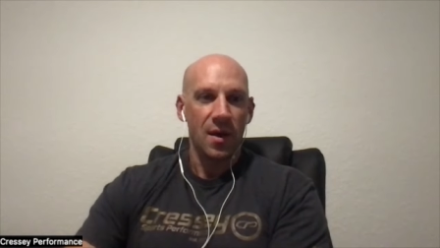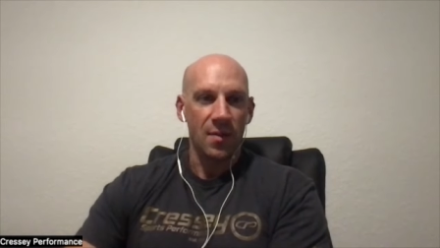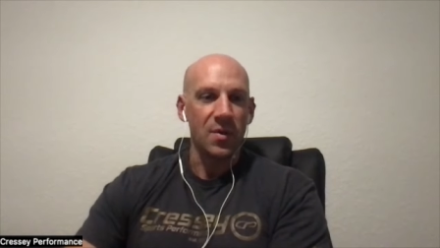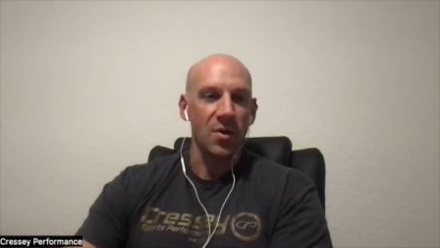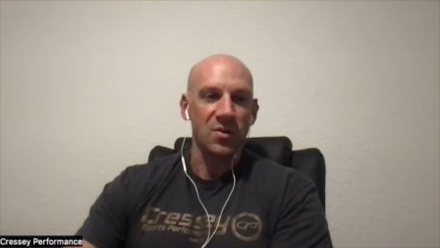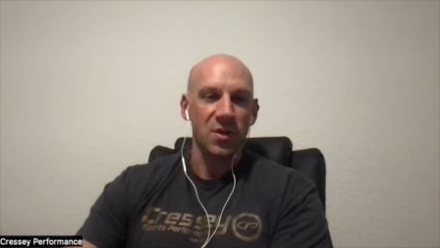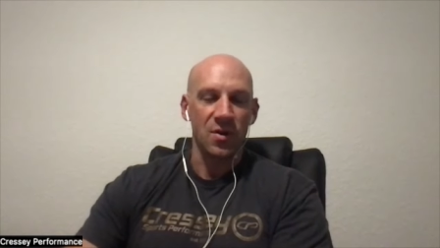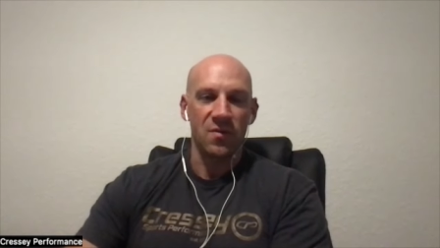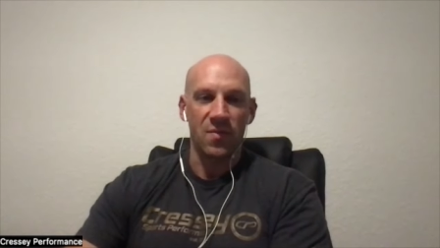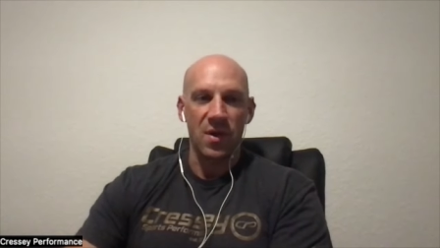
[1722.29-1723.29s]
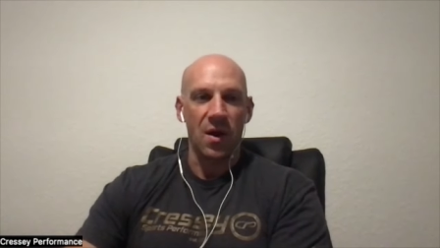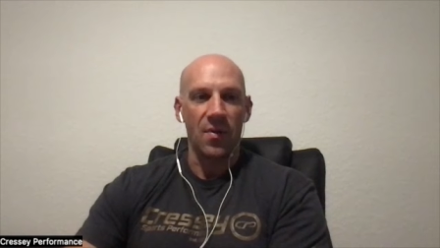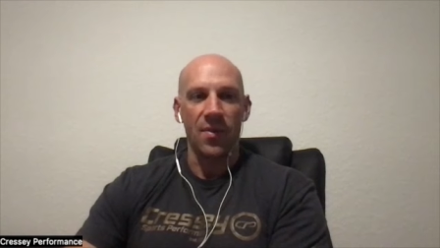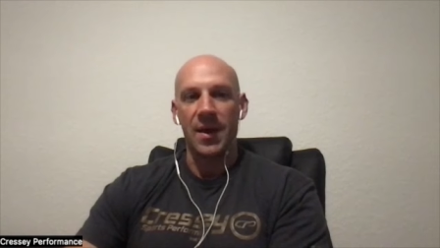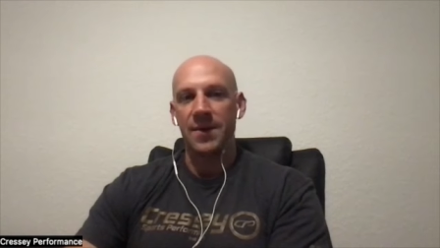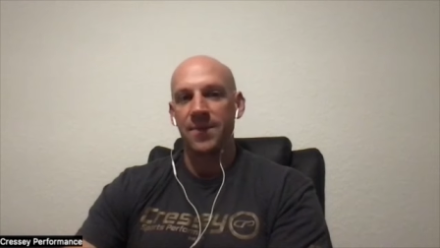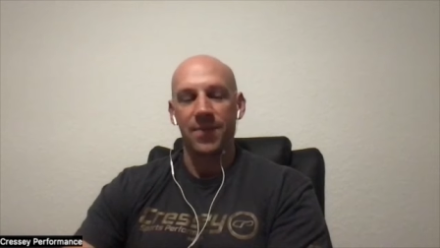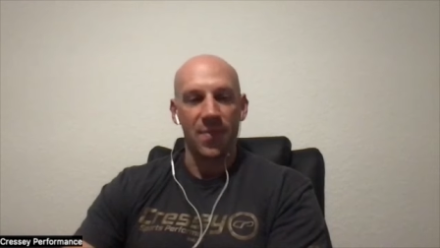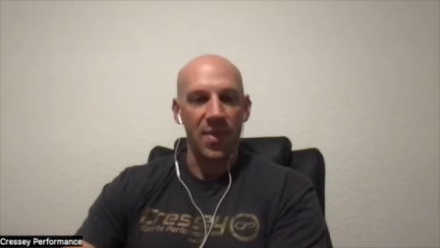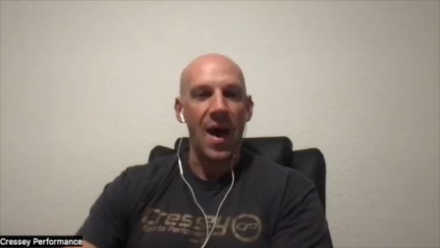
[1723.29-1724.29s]
i'm curious you know even beyond like
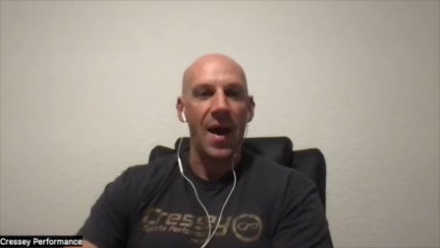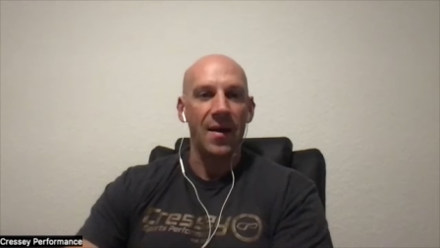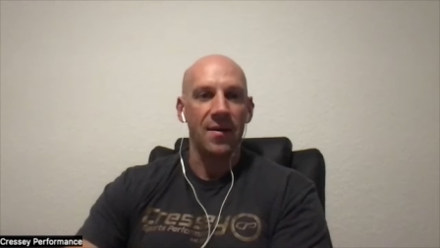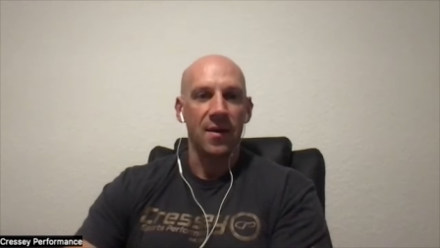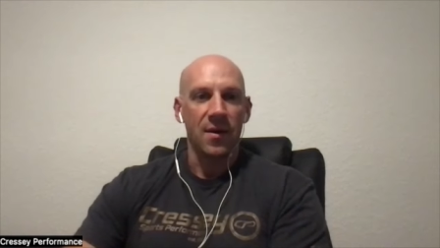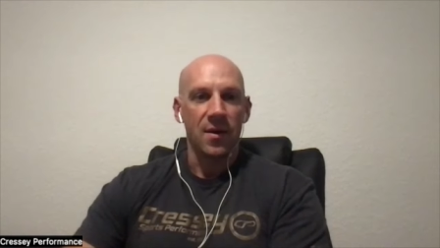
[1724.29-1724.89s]
that